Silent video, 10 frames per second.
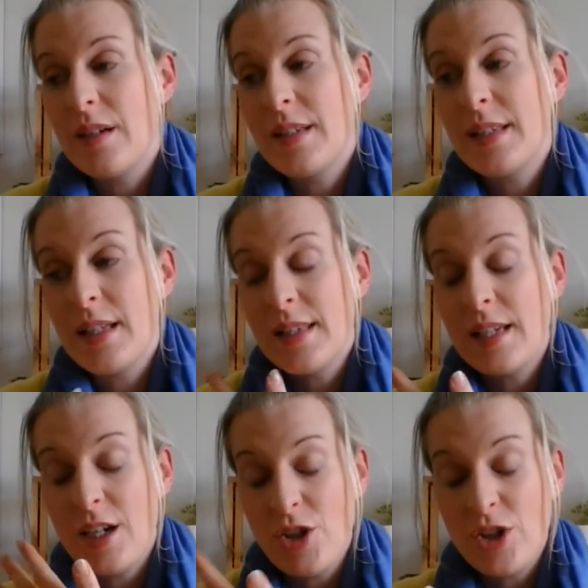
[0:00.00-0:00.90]

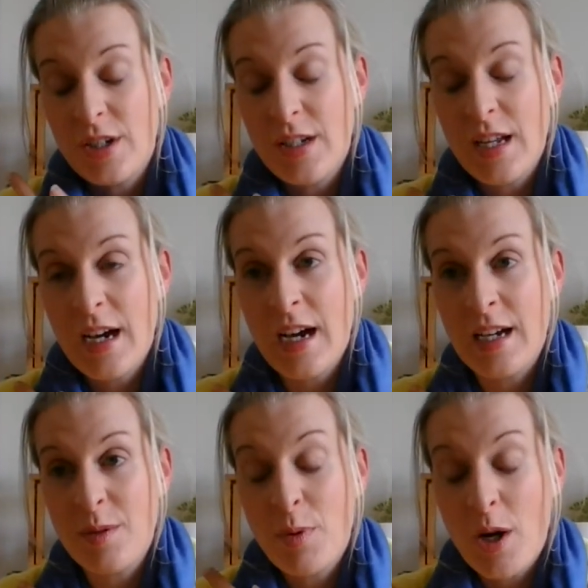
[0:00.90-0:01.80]
sensation
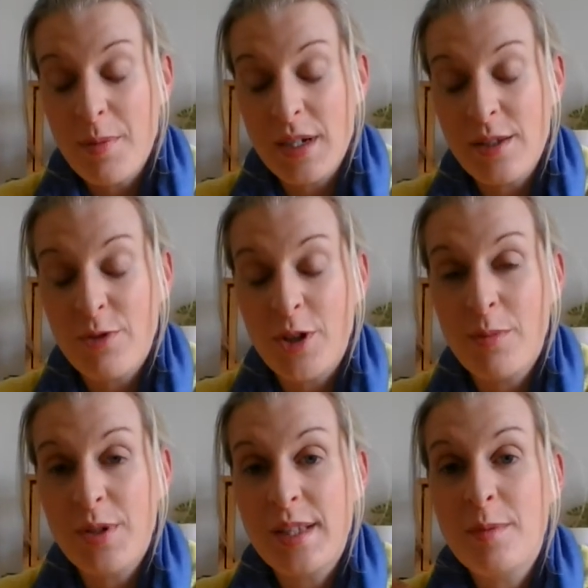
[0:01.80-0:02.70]
and properties for your
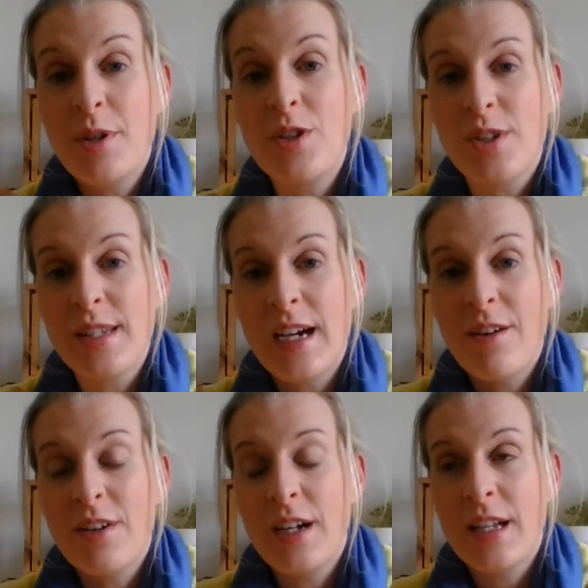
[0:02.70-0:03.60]
muscles, but it doesn't
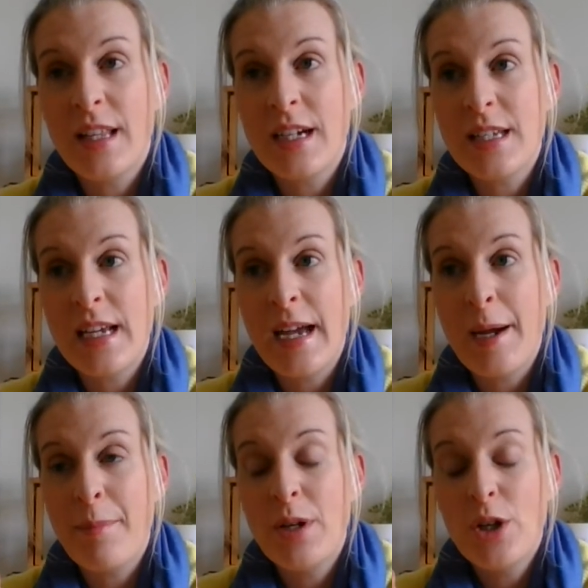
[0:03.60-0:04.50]
have kind of
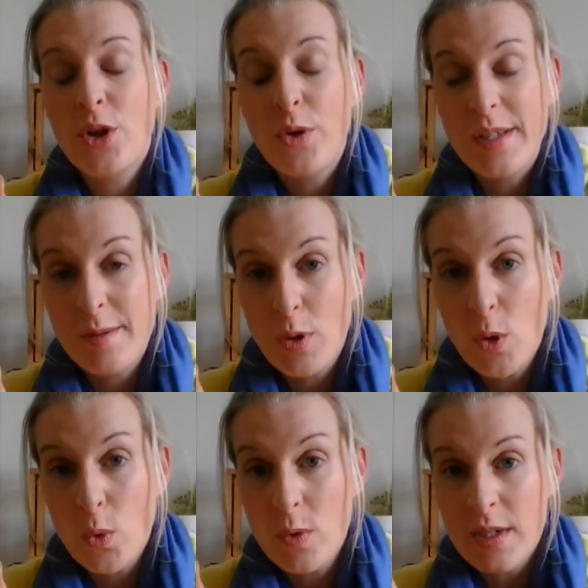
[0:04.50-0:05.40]
that crisp
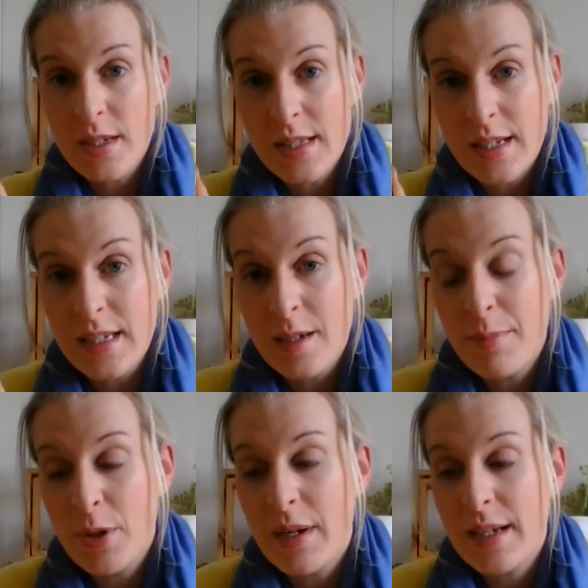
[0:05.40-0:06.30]
coldness that Deep
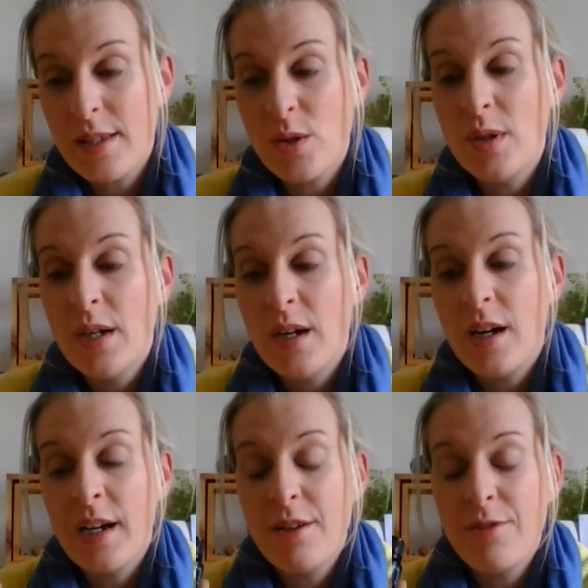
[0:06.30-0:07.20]
Blue has. So
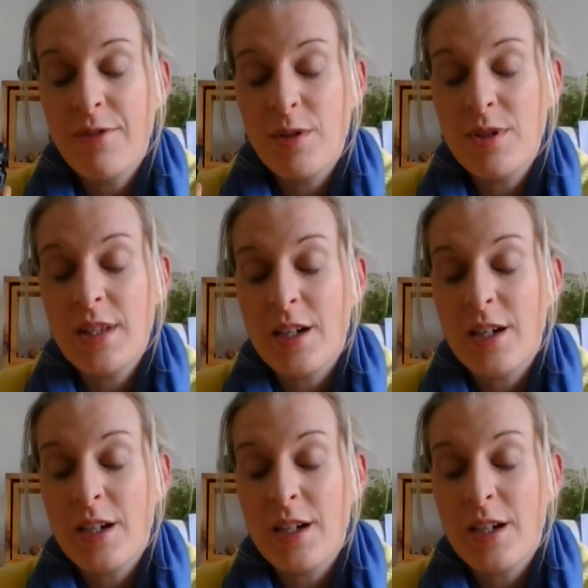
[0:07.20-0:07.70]
I found